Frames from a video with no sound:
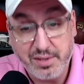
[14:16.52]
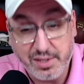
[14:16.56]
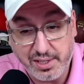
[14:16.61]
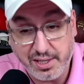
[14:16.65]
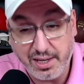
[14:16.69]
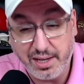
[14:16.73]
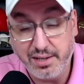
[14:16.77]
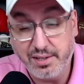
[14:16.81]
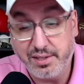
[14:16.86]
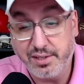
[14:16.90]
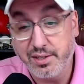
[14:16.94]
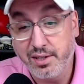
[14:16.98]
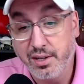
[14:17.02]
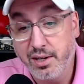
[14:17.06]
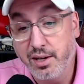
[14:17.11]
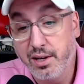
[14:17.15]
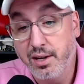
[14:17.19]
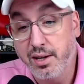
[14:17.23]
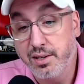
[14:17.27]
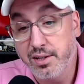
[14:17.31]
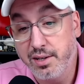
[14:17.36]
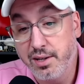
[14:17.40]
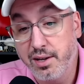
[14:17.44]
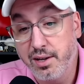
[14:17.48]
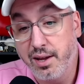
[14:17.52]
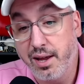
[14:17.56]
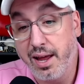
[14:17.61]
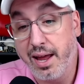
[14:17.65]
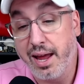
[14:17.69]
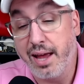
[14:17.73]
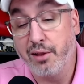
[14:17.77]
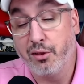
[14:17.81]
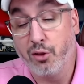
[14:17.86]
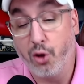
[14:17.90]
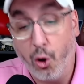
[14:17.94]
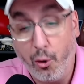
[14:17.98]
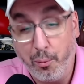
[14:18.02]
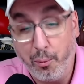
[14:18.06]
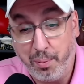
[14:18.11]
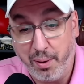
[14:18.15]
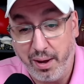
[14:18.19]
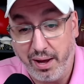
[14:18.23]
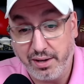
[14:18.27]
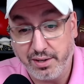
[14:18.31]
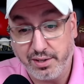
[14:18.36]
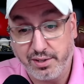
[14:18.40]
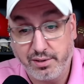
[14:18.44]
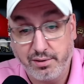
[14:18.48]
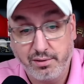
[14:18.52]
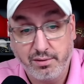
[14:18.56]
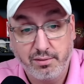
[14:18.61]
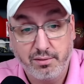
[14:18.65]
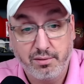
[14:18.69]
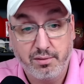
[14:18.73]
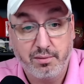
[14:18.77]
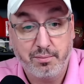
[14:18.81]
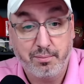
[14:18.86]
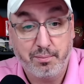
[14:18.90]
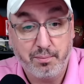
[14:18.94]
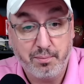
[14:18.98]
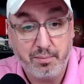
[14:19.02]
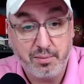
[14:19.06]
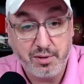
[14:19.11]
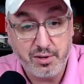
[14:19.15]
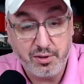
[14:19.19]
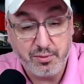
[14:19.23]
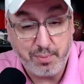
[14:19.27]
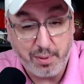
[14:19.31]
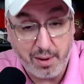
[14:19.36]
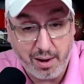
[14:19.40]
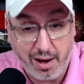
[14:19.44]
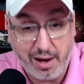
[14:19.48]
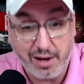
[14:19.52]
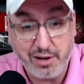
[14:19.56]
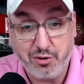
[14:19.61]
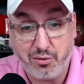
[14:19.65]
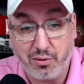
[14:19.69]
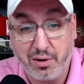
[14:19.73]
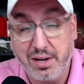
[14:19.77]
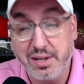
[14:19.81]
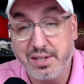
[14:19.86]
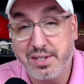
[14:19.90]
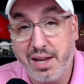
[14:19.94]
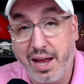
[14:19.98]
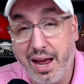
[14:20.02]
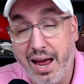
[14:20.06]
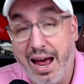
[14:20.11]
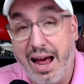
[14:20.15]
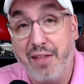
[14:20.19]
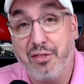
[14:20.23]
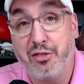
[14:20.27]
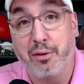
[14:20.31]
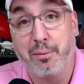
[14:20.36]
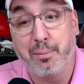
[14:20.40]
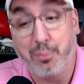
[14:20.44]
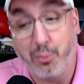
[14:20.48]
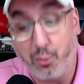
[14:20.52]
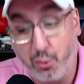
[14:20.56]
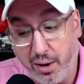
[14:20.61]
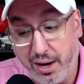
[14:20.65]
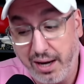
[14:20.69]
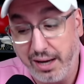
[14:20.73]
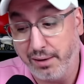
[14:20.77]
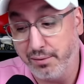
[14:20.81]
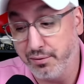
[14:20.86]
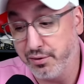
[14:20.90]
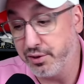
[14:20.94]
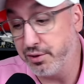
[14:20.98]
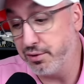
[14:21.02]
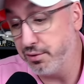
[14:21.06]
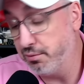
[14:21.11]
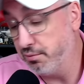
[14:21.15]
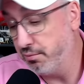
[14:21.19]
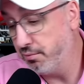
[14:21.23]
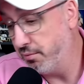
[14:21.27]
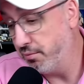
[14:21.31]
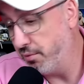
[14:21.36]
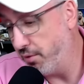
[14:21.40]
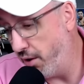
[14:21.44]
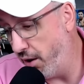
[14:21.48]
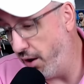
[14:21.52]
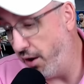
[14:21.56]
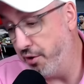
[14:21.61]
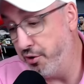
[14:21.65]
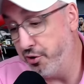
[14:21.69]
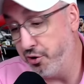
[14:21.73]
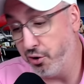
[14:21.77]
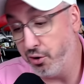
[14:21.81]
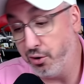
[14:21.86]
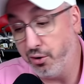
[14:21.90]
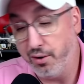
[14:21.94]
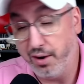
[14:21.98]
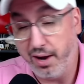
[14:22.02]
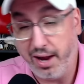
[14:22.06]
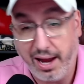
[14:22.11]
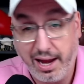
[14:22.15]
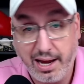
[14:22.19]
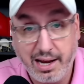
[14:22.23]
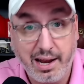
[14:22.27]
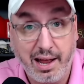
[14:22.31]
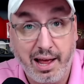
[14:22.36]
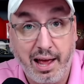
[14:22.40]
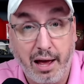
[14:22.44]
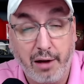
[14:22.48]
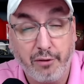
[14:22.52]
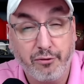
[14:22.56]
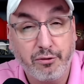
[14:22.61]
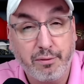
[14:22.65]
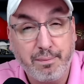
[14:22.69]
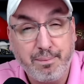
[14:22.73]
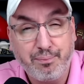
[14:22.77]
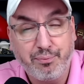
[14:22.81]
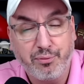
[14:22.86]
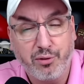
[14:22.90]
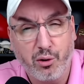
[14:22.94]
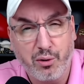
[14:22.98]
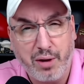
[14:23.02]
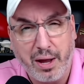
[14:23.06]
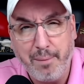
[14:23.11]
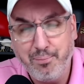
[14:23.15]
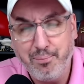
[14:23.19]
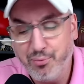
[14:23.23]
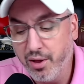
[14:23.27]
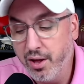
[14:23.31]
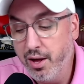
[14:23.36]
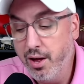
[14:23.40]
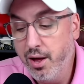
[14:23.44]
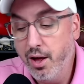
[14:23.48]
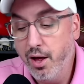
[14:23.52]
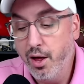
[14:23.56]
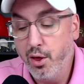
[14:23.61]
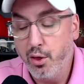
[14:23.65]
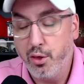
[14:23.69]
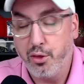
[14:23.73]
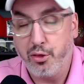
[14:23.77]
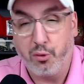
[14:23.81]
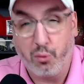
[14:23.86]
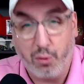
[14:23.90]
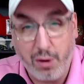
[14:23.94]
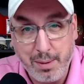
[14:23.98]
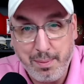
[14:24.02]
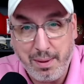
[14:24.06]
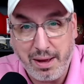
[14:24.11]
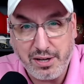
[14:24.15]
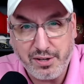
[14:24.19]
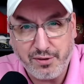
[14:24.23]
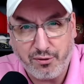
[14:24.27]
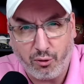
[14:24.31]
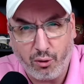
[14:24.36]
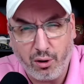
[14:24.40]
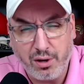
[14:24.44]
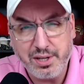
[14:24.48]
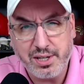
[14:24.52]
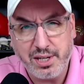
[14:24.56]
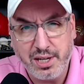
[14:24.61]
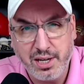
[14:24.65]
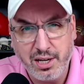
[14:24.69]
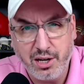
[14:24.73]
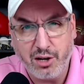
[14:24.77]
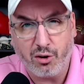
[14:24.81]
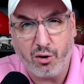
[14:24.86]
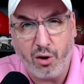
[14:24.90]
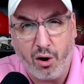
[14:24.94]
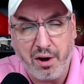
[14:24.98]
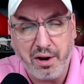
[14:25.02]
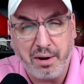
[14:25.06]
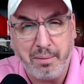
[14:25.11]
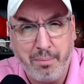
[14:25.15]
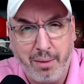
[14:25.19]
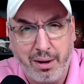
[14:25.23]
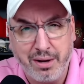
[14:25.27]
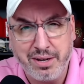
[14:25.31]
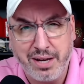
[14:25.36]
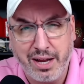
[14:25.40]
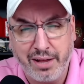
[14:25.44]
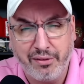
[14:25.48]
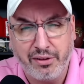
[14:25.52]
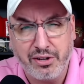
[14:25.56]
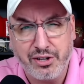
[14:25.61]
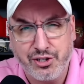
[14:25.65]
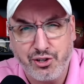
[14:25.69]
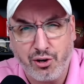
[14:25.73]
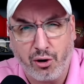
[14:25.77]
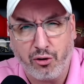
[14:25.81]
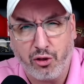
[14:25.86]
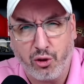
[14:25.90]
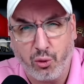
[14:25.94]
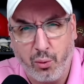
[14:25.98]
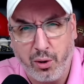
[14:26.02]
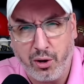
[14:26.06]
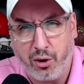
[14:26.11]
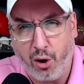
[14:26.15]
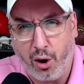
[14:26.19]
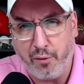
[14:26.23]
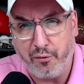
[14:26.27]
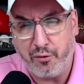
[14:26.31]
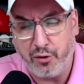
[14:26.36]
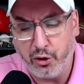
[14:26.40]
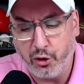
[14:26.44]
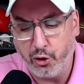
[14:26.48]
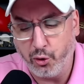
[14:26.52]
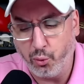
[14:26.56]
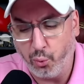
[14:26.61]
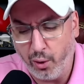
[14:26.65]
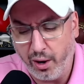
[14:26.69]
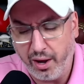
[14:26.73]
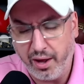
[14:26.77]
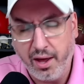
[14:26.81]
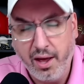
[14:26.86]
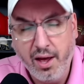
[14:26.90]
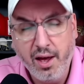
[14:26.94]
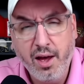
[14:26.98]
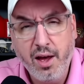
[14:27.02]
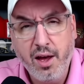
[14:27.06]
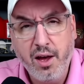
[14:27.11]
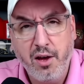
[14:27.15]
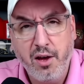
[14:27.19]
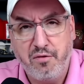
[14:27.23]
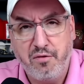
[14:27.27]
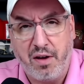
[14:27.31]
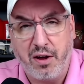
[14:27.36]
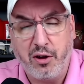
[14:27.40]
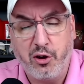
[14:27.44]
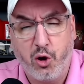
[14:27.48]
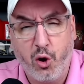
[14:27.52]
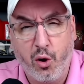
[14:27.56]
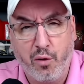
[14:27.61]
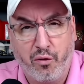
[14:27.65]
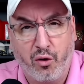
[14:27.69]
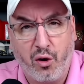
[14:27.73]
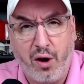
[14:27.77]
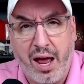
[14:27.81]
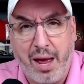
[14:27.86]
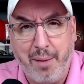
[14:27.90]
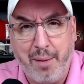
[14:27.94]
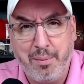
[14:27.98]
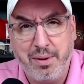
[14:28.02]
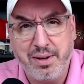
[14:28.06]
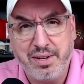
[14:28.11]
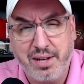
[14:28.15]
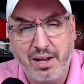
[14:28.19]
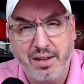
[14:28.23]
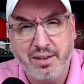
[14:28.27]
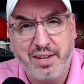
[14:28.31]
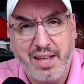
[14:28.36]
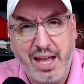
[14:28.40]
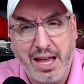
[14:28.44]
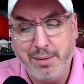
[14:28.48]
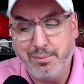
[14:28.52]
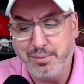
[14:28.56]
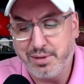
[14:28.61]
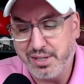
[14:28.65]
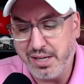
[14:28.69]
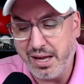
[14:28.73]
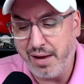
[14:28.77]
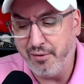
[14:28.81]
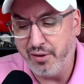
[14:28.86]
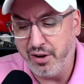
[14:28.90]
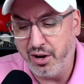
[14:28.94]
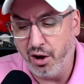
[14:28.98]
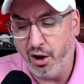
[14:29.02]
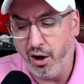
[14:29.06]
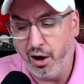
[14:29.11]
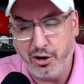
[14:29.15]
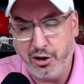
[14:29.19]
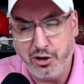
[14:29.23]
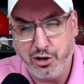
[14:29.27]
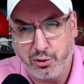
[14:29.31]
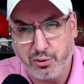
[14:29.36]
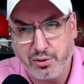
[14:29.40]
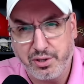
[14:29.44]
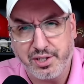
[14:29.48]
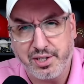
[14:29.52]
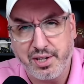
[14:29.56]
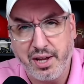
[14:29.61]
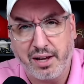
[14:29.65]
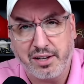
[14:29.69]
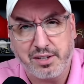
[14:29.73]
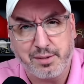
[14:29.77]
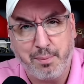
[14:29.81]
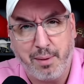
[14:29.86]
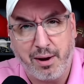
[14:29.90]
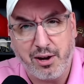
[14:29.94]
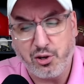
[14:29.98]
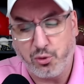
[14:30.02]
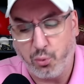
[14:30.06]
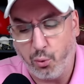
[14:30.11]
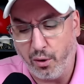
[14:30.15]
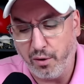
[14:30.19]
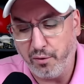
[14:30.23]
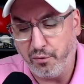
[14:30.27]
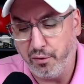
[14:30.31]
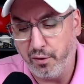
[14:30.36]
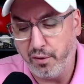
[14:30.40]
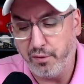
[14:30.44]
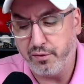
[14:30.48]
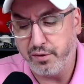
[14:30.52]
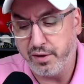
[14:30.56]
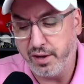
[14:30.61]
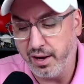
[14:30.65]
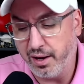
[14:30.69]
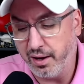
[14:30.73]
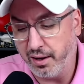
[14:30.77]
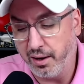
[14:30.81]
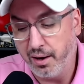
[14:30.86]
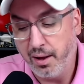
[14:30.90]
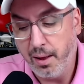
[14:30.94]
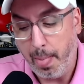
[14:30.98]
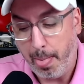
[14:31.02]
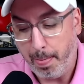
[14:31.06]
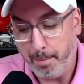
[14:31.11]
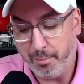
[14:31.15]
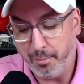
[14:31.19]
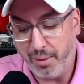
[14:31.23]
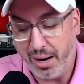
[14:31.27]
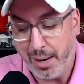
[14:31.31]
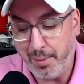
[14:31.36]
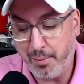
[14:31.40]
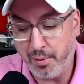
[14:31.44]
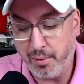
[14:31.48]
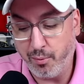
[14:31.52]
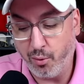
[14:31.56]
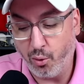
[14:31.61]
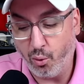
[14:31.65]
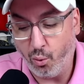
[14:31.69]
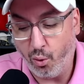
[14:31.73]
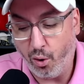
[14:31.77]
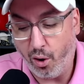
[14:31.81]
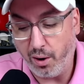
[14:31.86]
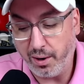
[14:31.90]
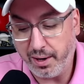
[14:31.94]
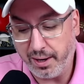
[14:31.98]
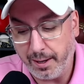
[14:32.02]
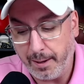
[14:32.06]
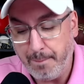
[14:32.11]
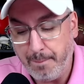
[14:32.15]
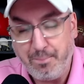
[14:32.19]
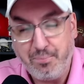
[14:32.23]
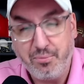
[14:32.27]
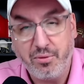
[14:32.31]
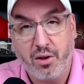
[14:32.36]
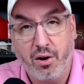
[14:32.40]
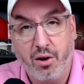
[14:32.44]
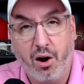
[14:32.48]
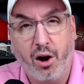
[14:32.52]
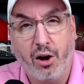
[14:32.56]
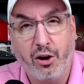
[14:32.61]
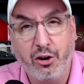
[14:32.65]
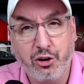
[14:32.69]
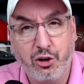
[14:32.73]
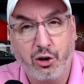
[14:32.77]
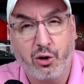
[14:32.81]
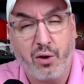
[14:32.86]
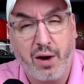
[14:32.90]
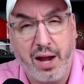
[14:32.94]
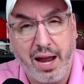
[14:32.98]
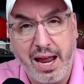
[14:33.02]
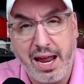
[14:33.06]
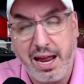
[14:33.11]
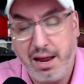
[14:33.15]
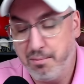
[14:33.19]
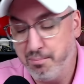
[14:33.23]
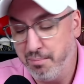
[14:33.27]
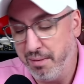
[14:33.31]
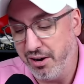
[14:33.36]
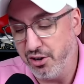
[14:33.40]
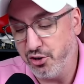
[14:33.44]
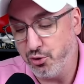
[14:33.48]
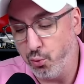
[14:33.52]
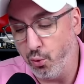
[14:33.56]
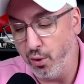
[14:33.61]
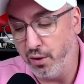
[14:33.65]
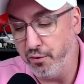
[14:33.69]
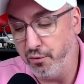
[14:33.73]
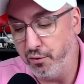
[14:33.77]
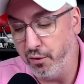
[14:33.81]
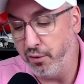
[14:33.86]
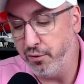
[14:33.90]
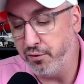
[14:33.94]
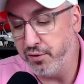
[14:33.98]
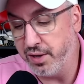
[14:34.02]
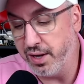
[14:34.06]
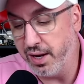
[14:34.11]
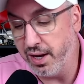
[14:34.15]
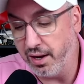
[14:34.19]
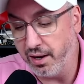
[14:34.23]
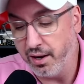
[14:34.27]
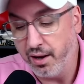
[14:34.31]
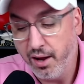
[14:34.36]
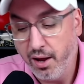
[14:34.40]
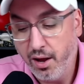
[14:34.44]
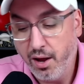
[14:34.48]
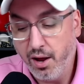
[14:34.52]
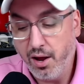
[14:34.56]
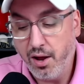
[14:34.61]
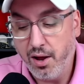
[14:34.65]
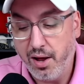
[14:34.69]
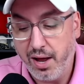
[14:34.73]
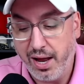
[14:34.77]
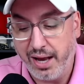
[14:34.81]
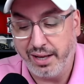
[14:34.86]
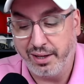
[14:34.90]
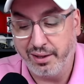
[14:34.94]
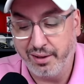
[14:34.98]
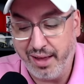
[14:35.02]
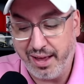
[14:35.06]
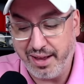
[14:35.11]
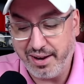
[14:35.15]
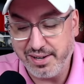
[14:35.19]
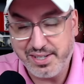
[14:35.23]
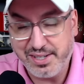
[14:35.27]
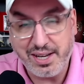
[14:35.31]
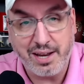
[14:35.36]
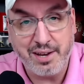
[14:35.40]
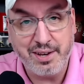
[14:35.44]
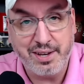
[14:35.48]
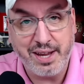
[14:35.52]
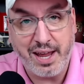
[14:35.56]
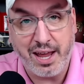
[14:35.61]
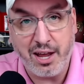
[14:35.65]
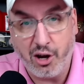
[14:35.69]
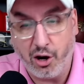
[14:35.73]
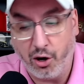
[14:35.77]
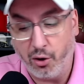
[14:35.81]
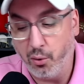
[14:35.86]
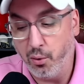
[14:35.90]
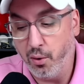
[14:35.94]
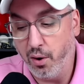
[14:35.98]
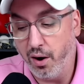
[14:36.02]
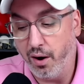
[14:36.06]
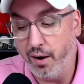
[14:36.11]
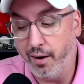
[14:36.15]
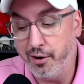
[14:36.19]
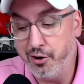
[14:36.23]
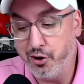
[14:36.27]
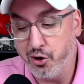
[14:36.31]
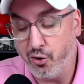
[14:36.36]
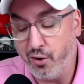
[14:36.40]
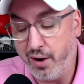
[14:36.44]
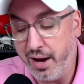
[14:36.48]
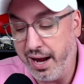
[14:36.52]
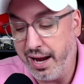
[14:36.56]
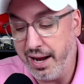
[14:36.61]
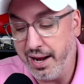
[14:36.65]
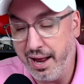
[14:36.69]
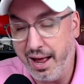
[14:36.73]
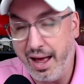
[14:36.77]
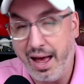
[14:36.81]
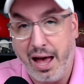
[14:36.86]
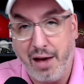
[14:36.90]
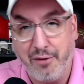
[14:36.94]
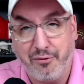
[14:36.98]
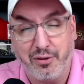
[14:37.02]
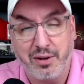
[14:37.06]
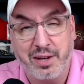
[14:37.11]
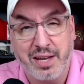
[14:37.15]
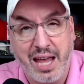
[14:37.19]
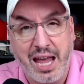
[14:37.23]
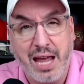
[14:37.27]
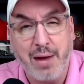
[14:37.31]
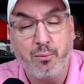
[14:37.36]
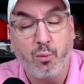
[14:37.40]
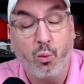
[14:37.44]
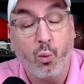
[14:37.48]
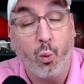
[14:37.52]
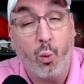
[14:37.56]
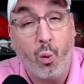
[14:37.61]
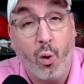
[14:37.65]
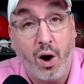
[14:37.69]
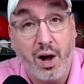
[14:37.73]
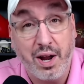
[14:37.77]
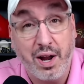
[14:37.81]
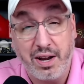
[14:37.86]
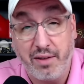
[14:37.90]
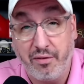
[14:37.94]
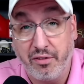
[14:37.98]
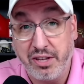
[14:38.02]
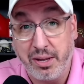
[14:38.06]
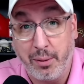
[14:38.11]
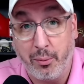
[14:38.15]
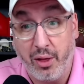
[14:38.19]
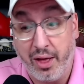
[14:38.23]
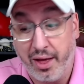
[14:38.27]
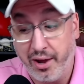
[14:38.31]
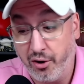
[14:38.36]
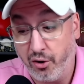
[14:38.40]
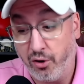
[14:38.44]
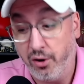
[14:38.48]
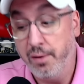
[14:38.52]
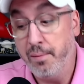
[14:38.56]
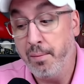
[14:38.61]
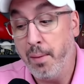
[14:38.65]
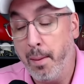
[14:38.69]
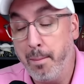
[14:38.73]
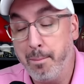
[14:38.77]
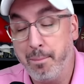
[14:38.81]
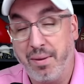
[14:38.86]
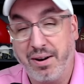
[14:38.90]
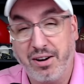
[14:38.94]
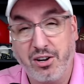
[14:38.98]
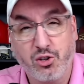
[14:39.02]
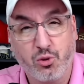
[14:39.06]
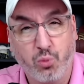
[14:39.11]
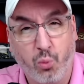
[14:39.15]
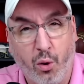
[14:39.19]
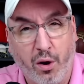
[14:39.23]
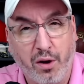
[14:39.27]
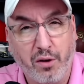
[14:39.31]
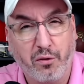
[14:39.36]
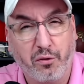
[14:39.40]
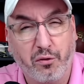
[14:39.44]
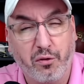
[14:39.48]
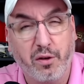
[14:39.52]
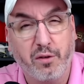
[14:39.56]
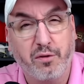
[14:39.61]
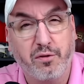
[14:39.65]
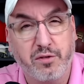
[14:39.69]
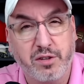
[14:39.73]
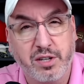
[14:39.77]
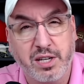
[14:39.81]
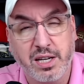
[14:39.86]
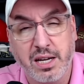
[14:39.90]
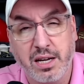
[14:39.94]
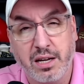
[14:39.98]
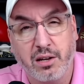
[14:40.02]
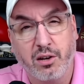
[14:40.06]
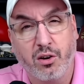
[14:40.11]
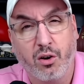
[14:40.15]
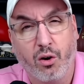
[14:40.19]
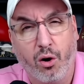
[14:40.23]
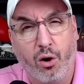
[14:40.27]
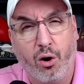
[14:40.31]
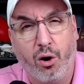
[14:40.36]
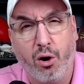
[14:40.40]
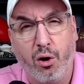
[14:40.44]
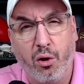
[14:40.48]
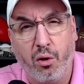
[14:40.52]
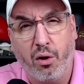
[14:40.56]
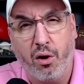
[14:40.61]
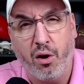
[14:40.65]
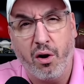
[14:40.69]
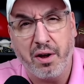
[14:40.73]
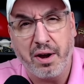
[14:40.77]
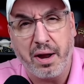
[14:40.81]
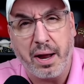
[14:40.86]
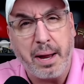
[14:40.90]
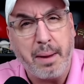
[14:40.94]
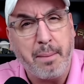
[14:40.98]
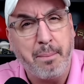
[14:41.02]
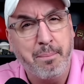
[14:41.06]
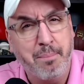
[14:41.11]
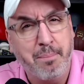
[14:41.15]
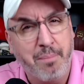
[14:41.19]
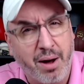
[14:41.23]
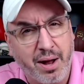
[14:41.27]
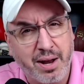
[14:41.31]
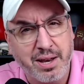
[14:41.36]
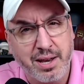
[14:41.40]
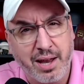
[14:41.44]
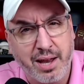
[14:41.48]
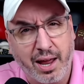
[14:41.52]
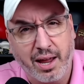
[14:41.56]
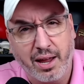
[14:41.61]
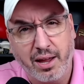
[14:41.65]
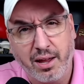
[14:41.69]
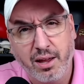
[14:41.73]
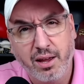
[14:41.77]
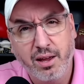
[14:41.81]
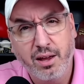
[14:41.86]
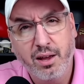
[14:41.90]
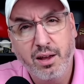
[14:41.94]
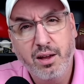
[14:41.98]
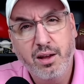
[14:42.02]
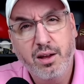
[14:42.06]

Cease and Lopez. Padres at the Braves. Under eight and a half. Okay. Three bets for us here on a Monday. Let's start the week off in a good way. Vancouver, Edmonton, game seven, under six, minus one fifteen. Miami, Milwaukee, under eight, minus one fifteen. Atlanta, San Diego, under eight and a half. Game one of the doubleheader, minus one fifteen. All on a Monday.